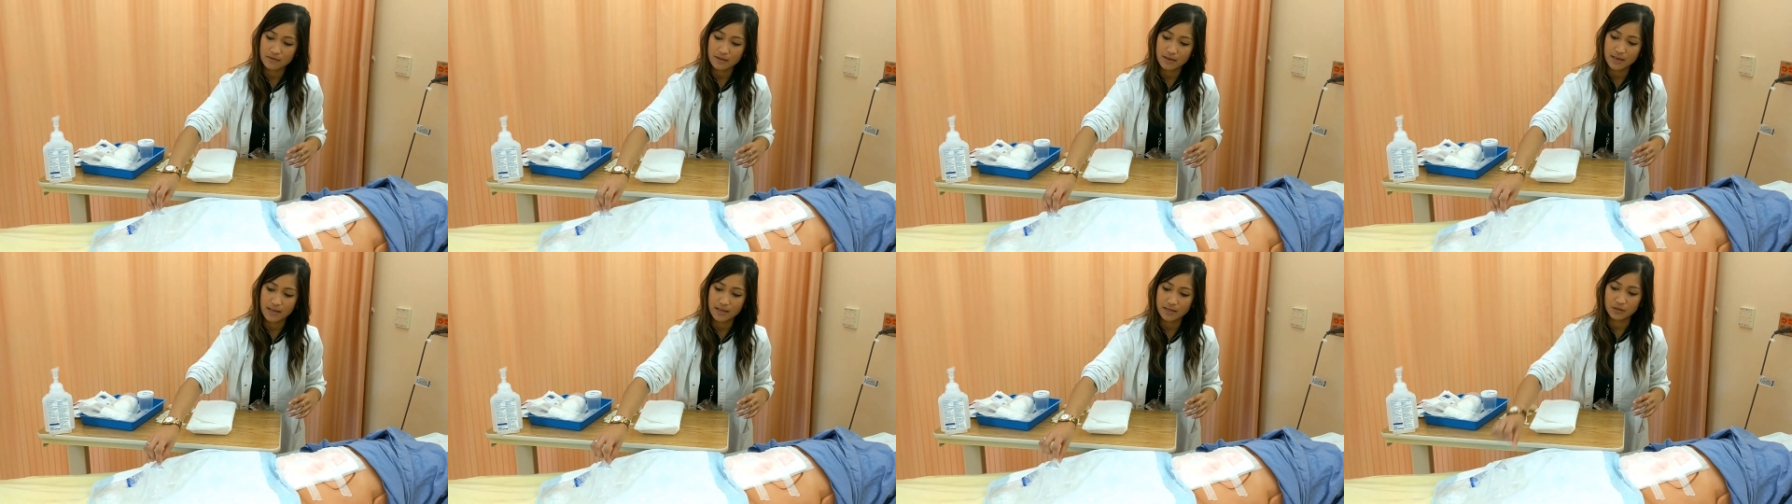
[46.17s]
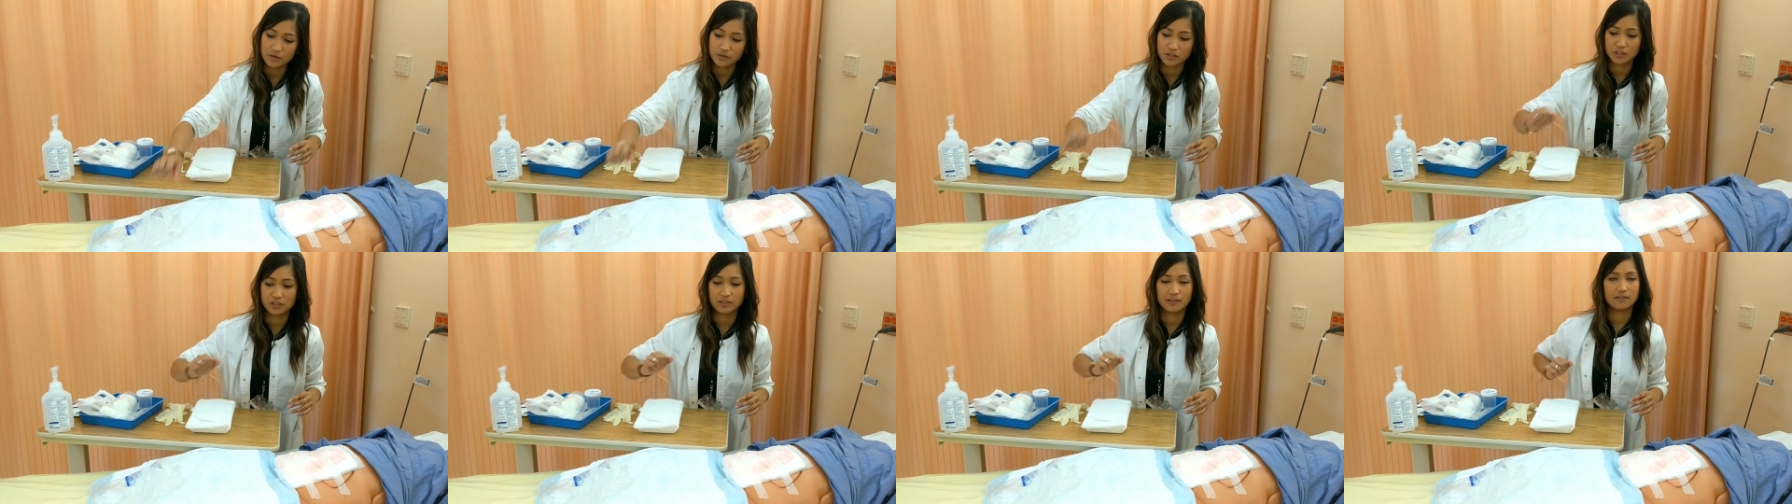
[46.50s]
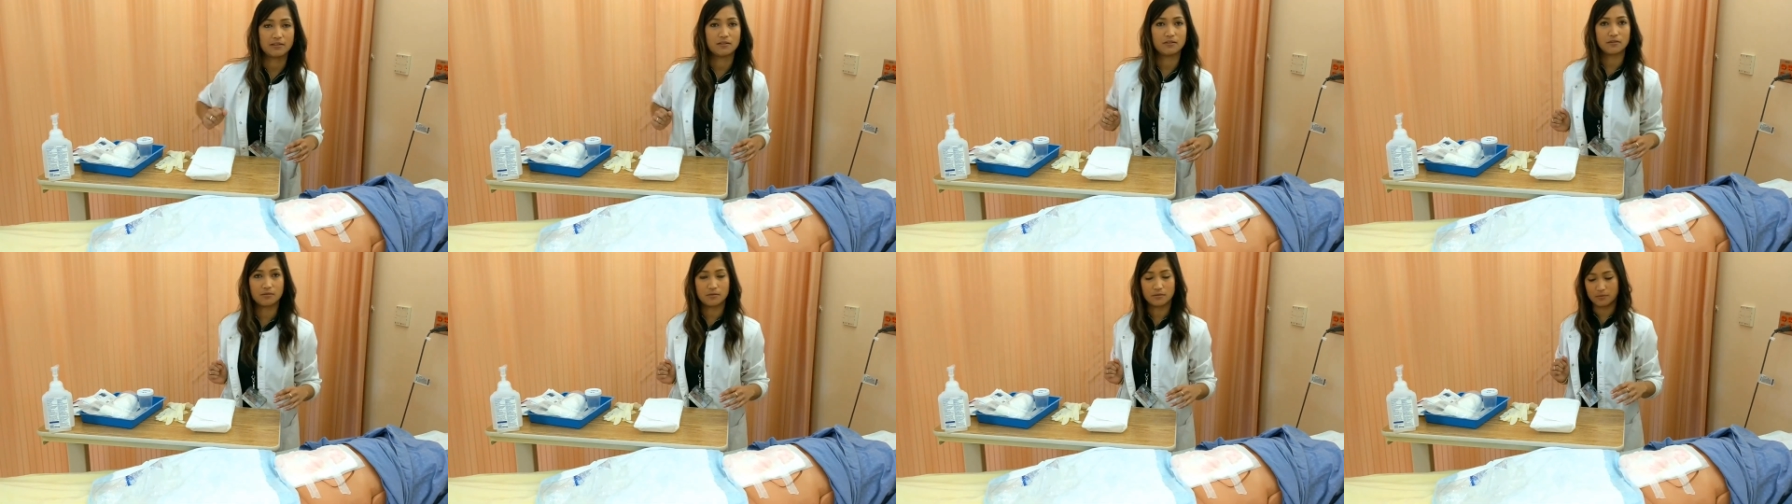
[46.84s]
and usually
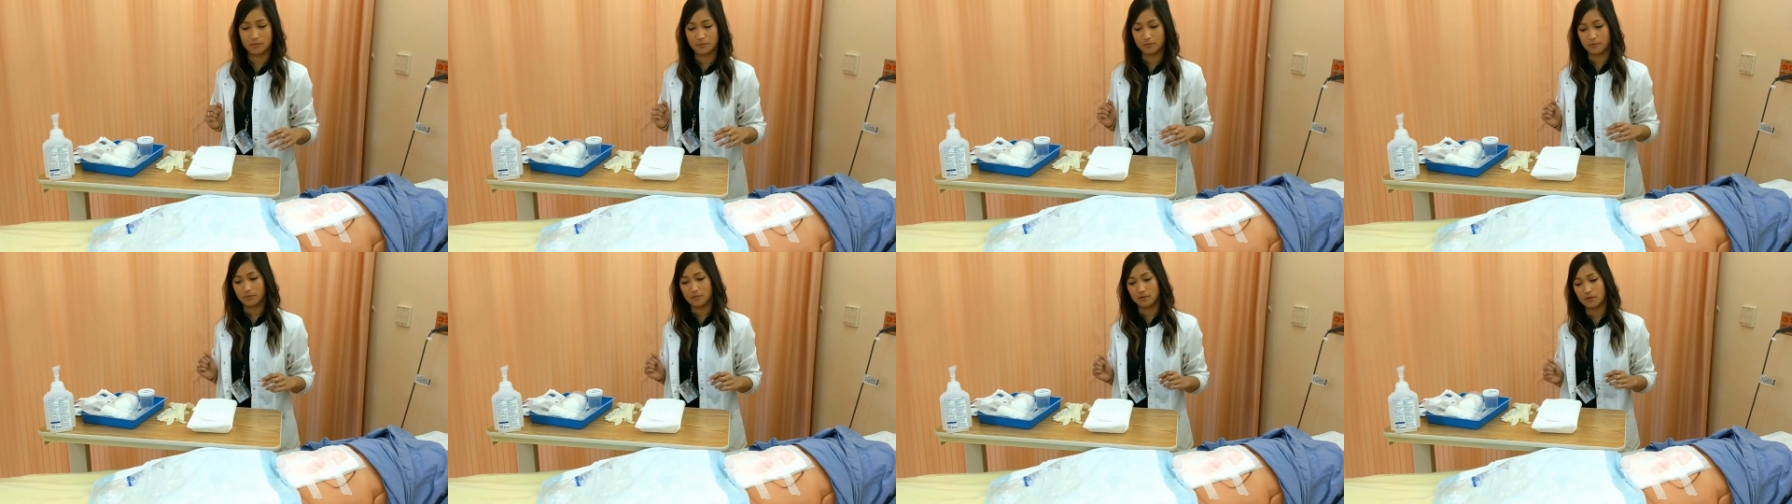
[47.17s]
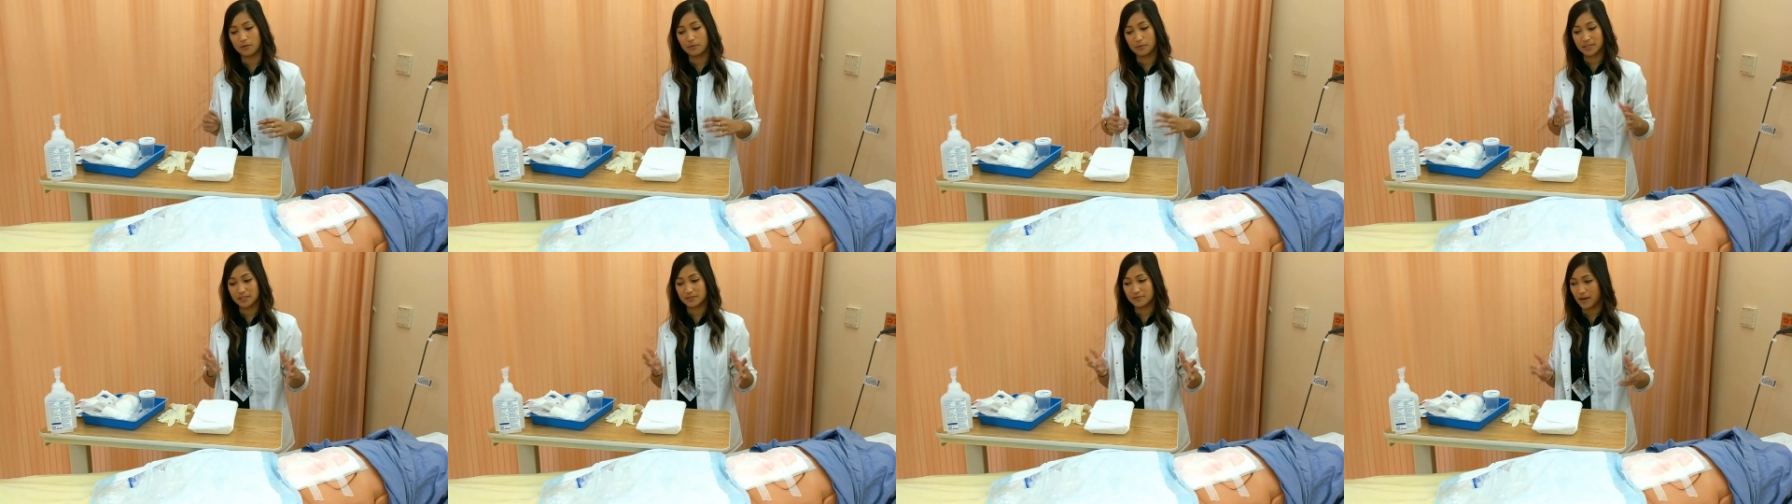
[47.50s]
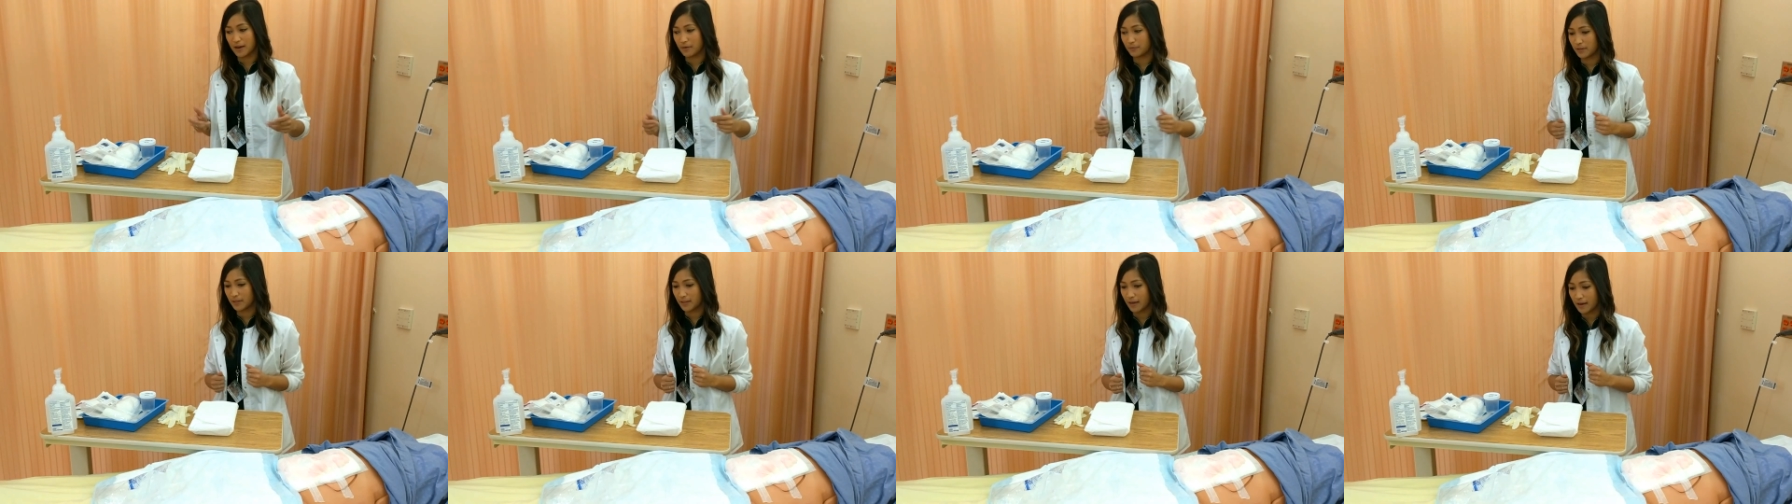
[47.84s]
they're always fine
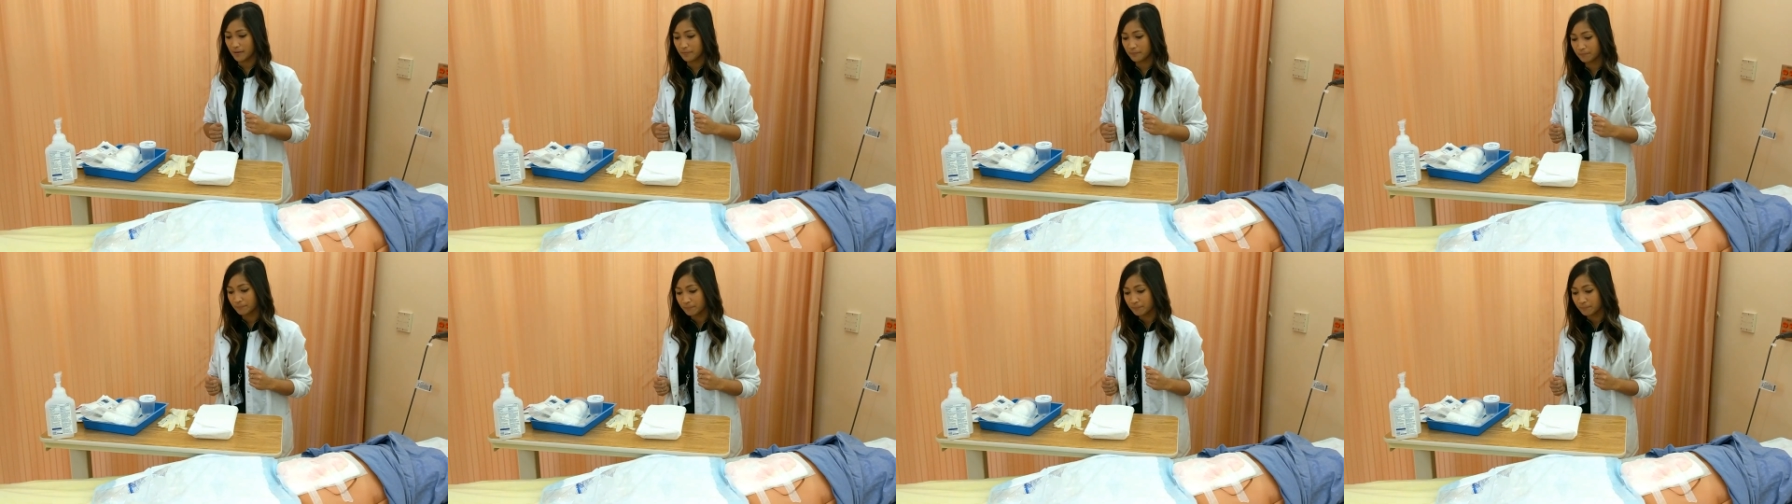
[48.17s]
with that.